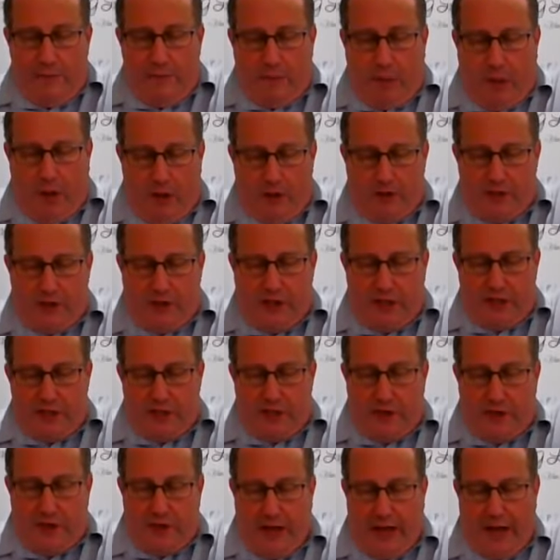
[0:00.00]
Paul said,
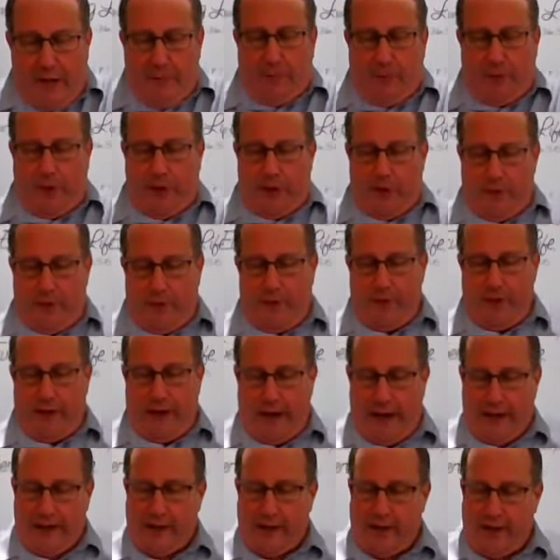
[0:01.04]
So now, brethren,
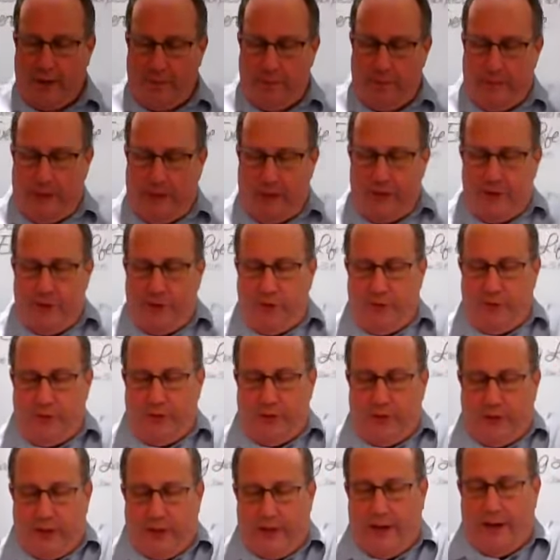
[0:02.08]
I commend you
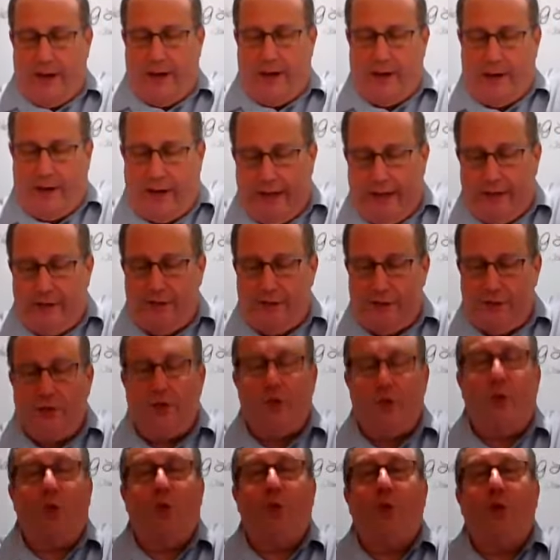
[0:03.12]
to God and to
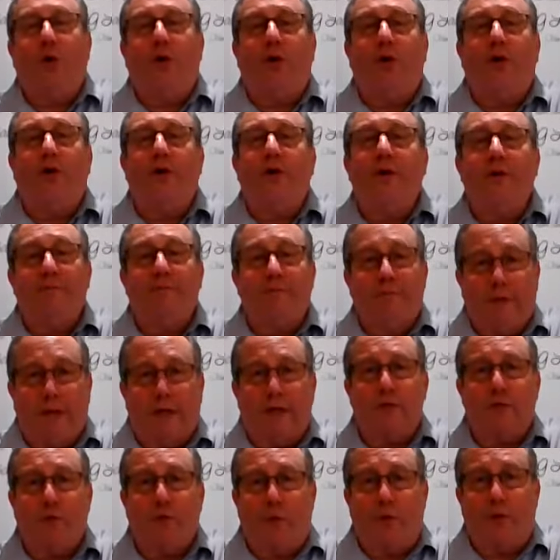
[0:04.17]
the word,
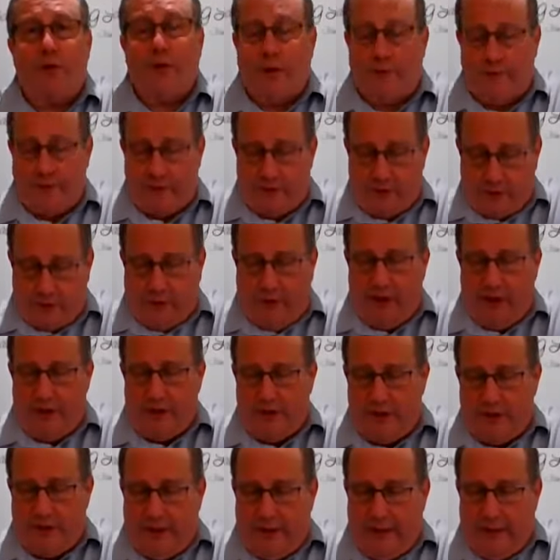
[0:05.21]
God's word of his
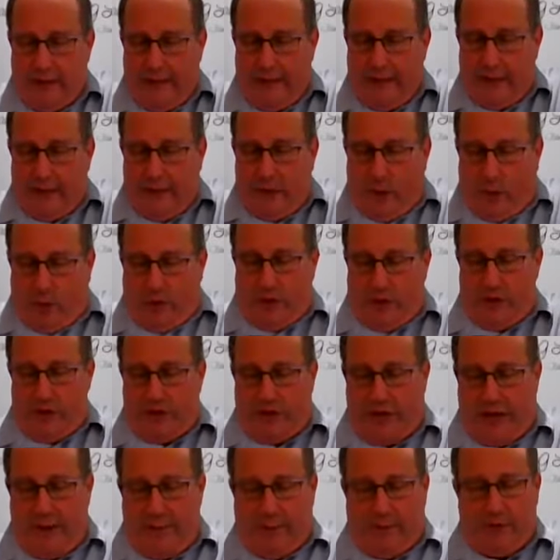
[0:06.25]
grace, which is
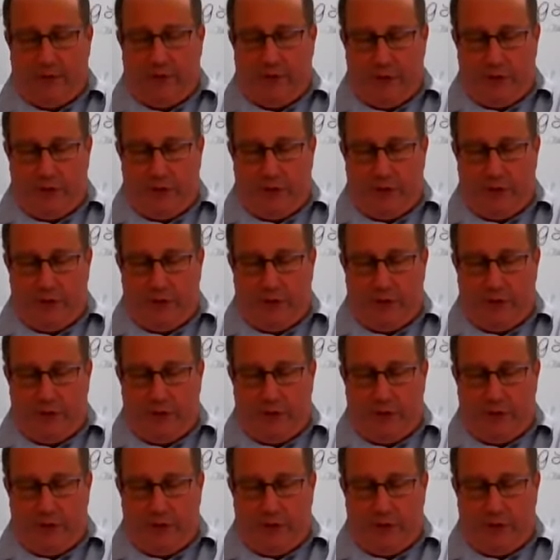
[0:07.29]
able